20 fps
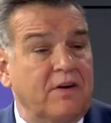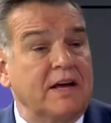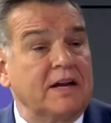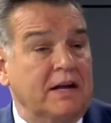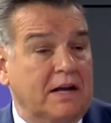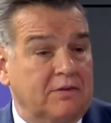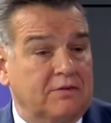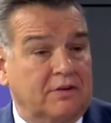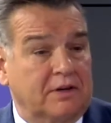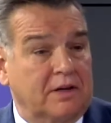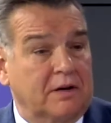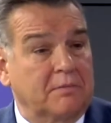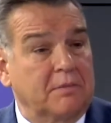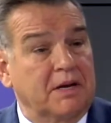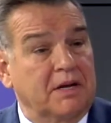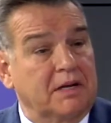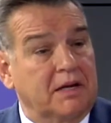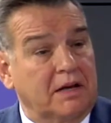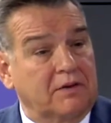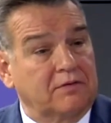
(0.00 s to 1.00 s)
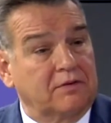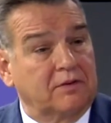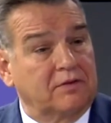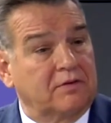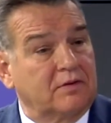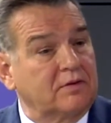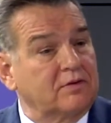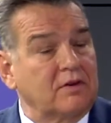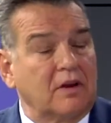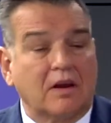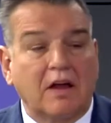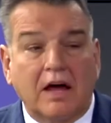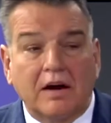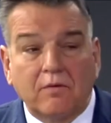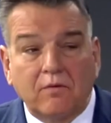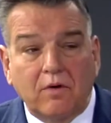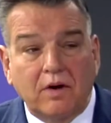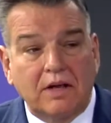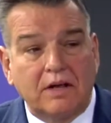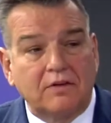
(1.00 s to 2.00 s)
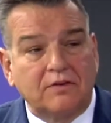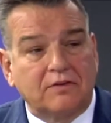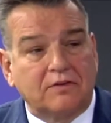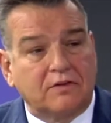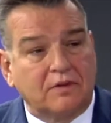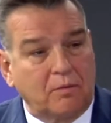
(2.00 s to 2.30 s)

financing in many cases. There's a lot of ways.